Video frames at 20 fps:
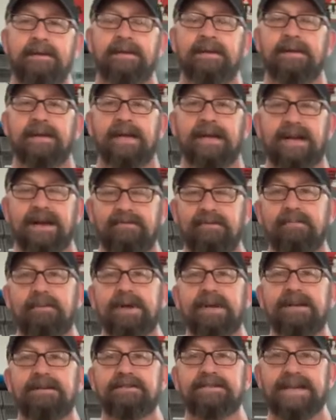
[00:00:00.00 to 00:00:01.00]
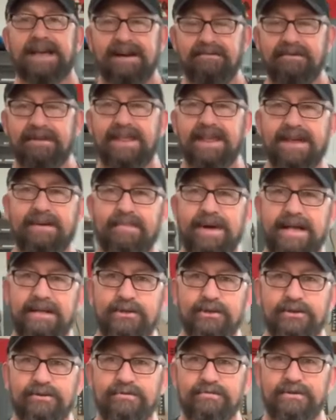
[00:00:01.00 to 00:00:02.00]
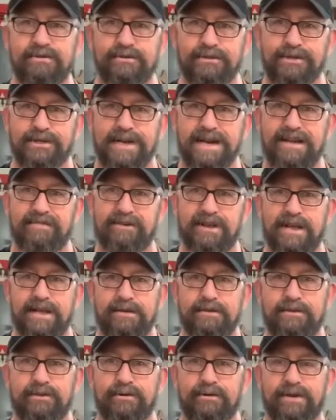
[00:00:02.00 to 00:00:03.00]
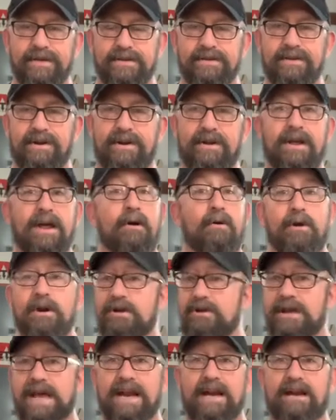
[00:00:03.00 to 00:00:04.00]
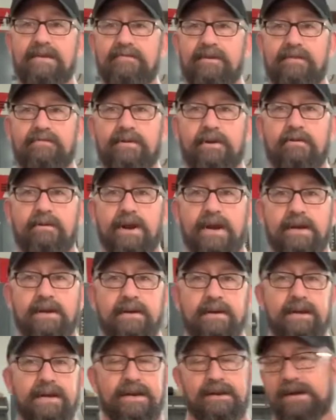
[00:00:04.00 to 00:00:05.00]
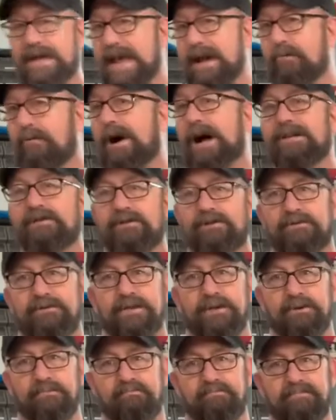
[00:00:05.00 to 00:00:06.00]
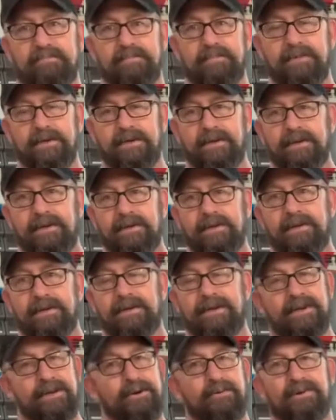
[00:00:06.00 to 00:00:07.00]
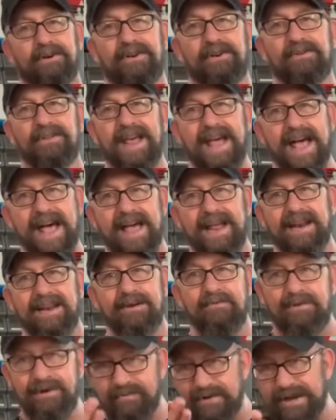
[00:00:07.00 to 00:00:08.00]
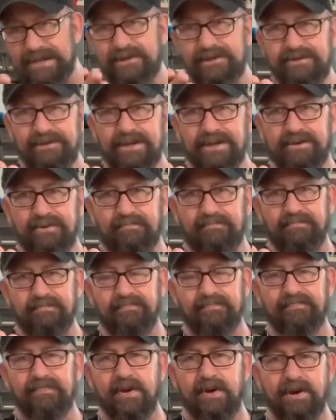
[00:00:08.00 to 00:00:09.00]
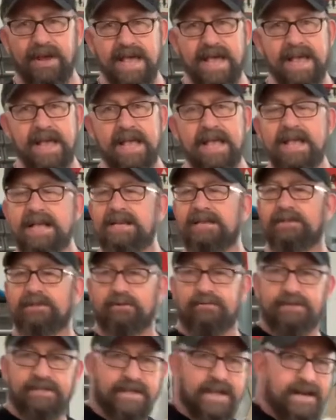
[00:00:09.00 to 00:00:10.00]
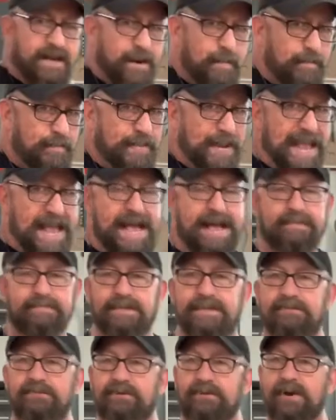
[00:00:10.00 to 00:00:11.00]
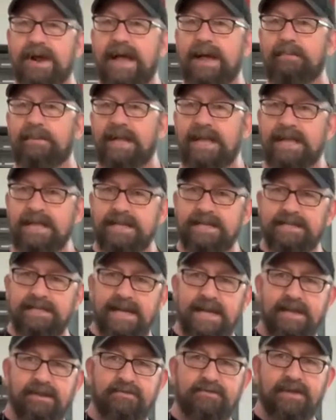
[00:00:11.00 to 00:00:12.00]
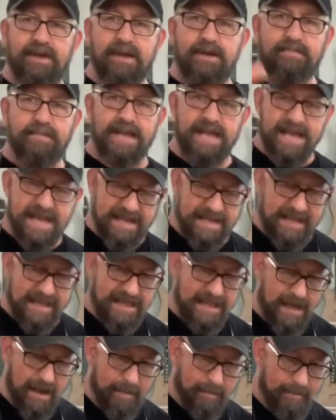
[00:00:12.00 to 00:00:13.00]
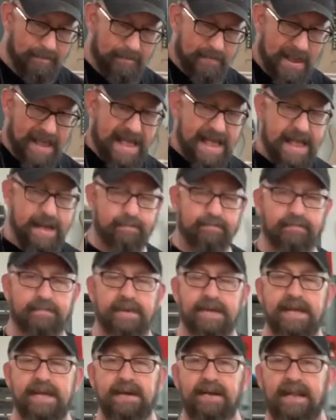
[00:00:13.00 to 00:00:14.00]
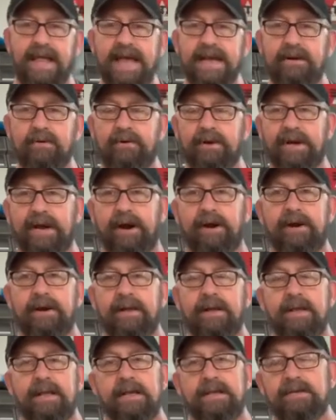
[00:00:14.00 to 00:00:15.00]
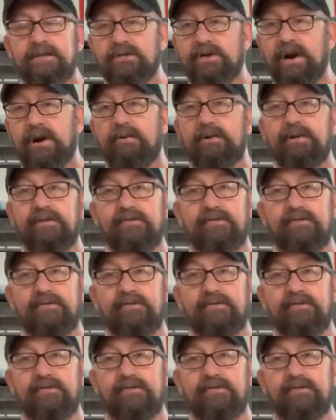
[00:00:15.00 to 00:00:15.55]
And everybody knows everything about you. You're just going to have to get used to it. Or you got to live off the grid. And you can't watch YouTube. You don't want to do that. You want to watch YouTube. Okay? So reach down there. Bam. Subscribe. Take your thumb. Hit the thumb. Bam. Hit a like on there. Share it with your